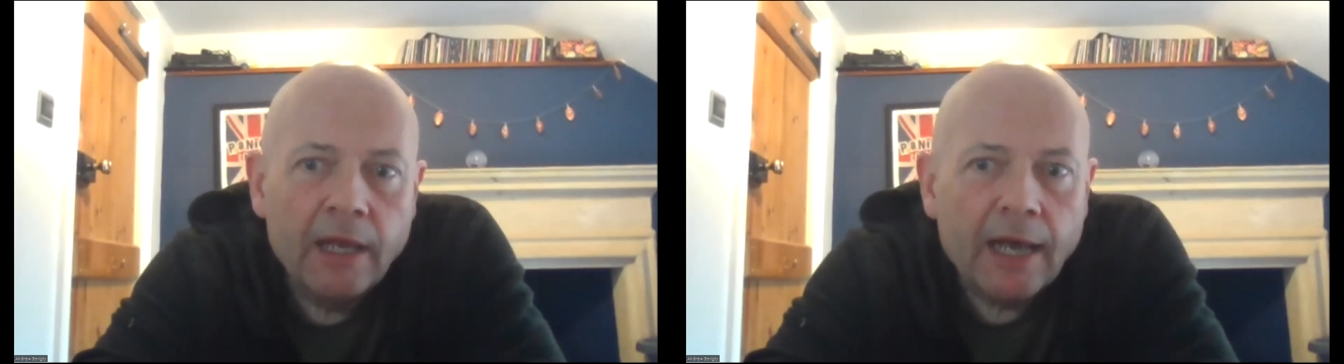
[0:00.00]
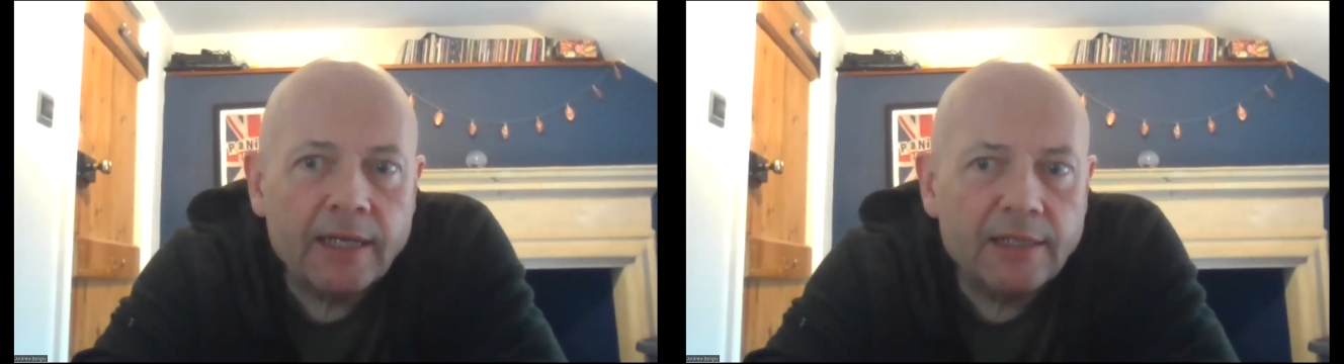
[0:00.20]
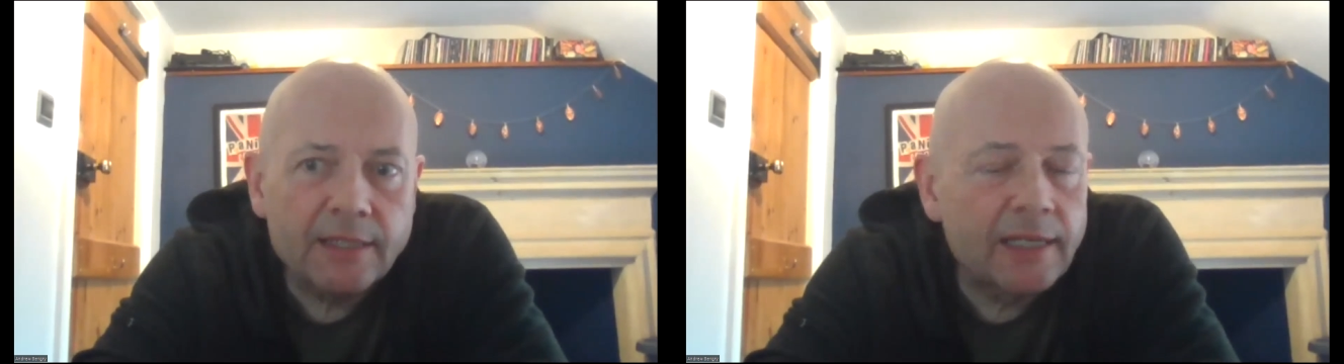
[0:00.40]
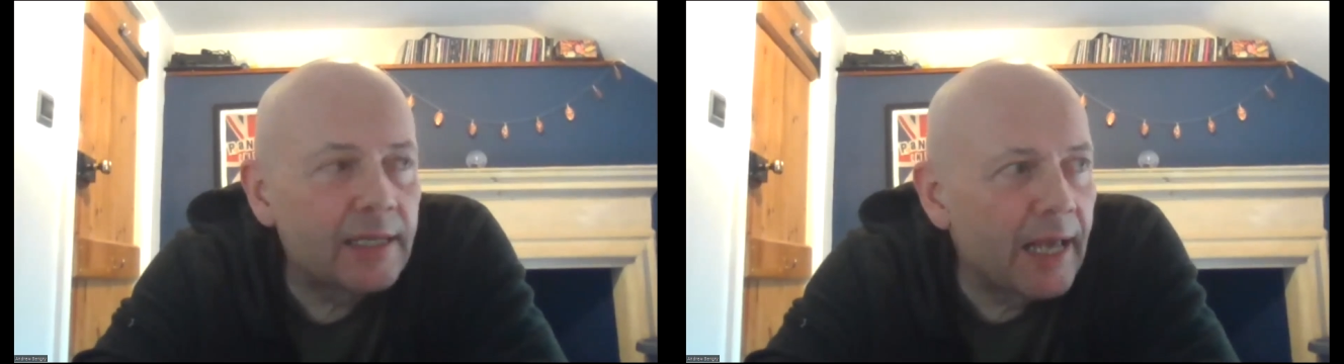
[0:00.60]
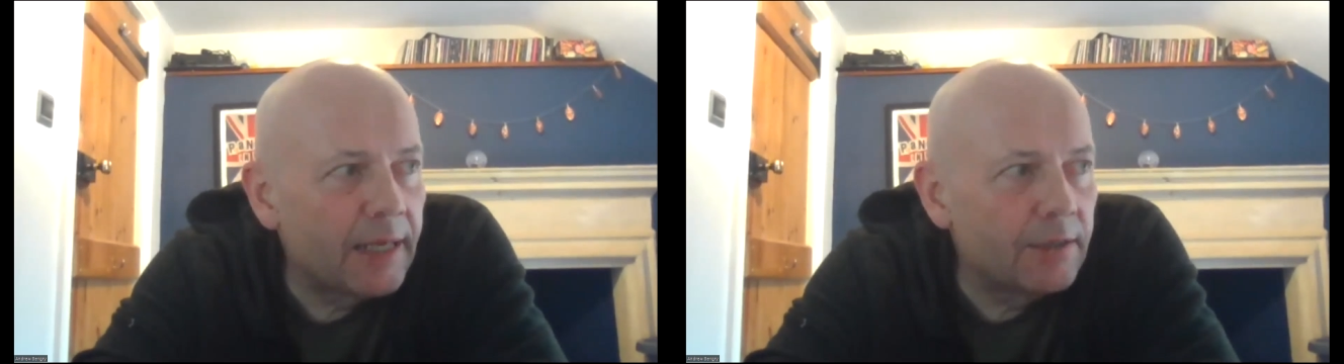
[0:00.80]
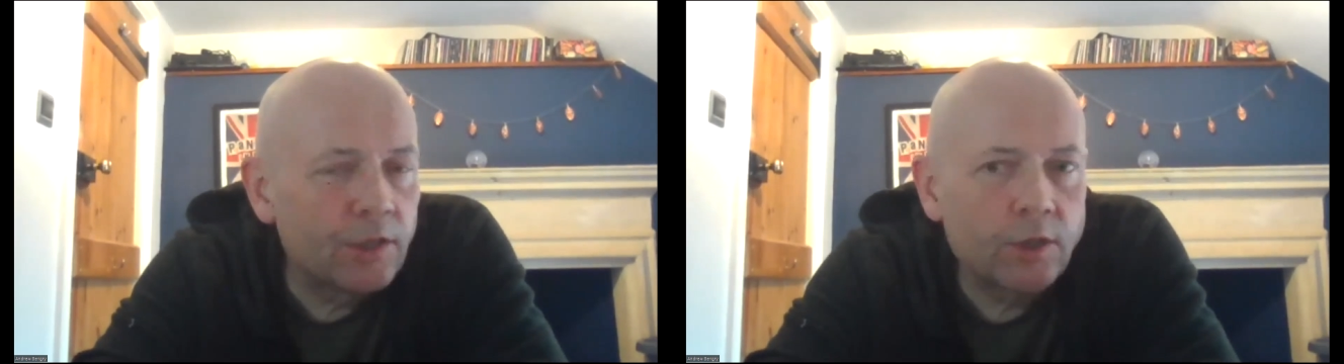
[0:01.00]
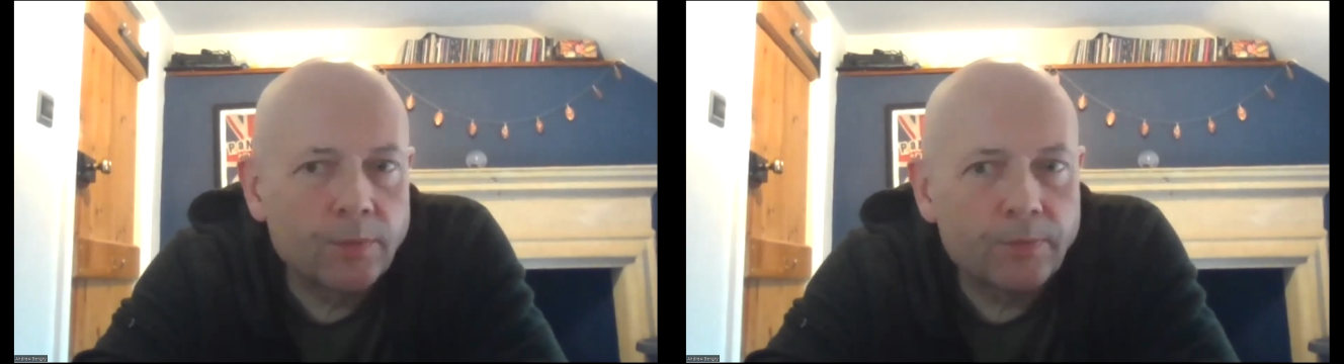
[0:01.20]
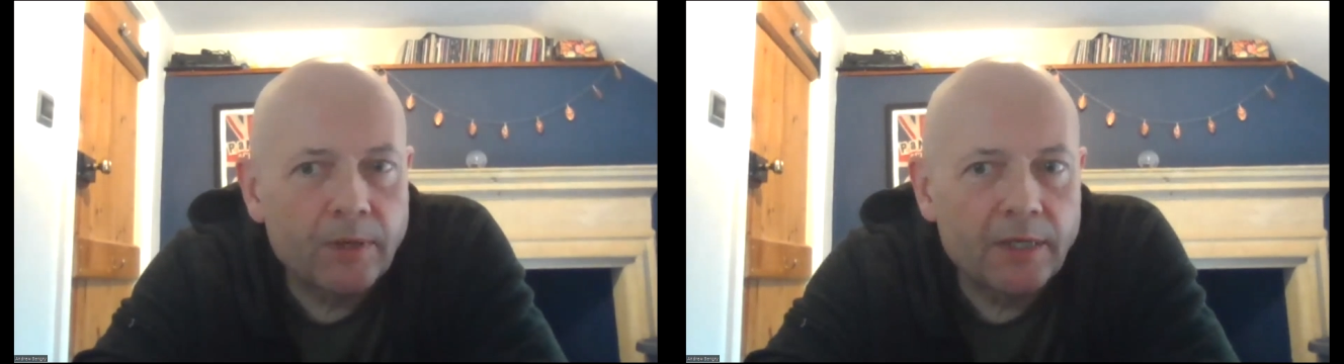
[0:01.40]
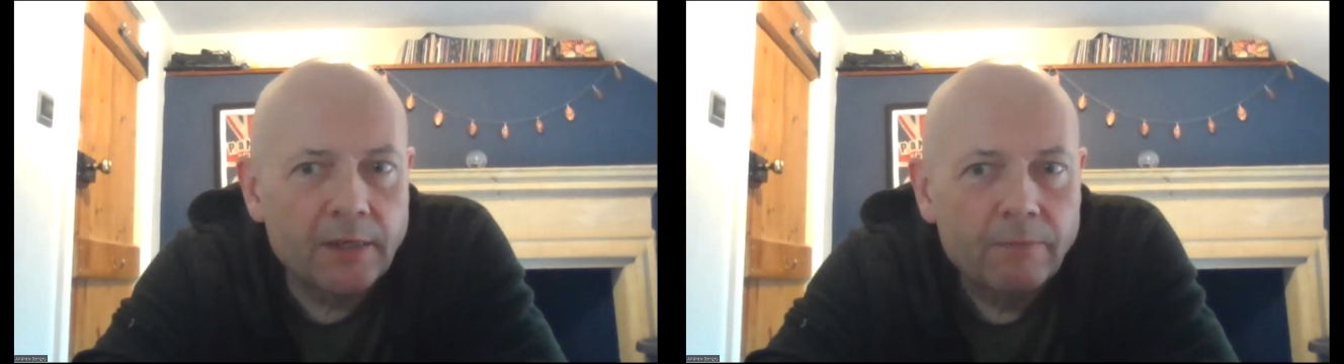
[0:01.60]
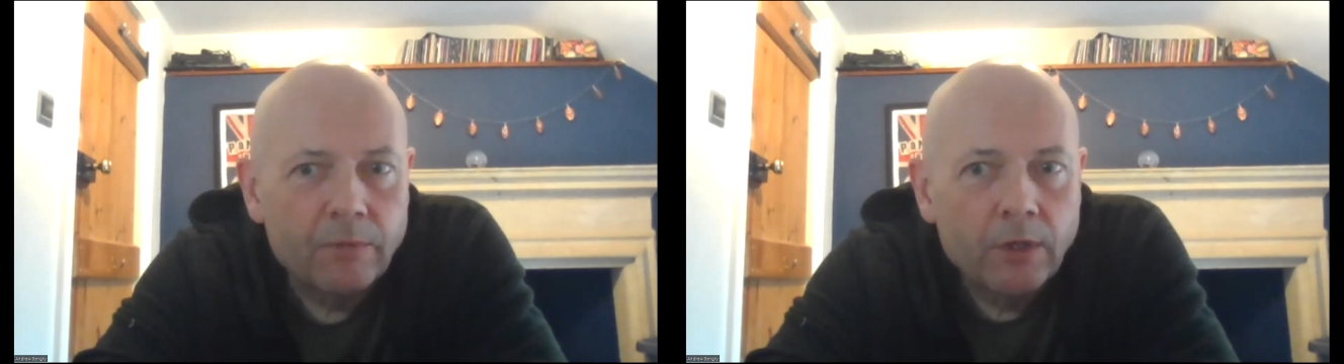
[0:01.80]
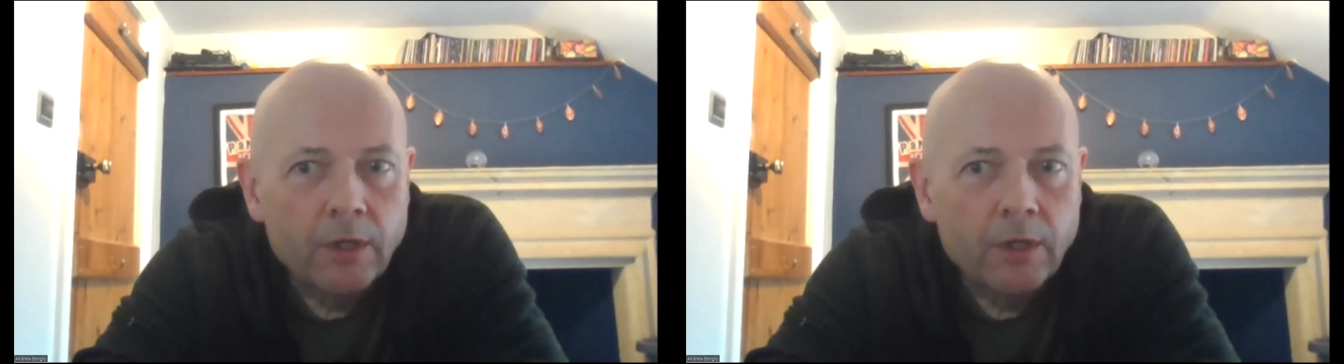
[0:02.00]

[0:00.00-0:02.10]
And I think it ended up where,